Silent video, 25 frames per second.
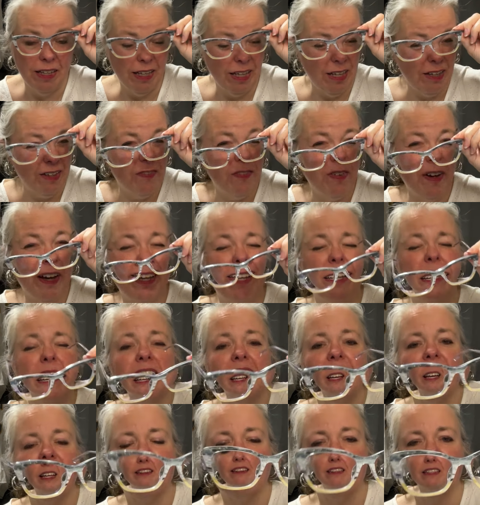if I can
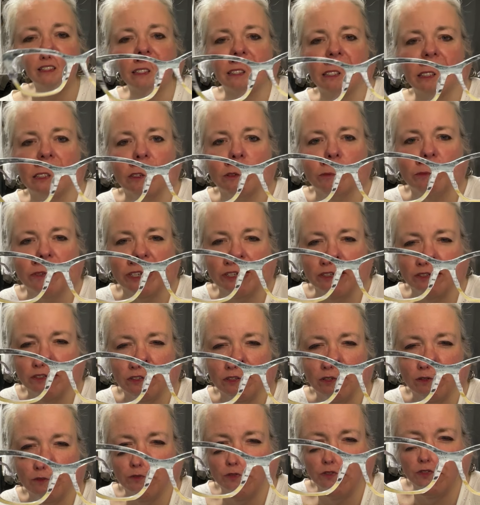get this a little bit
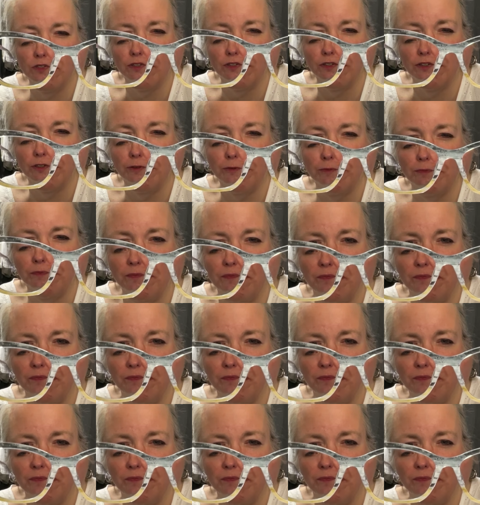closer,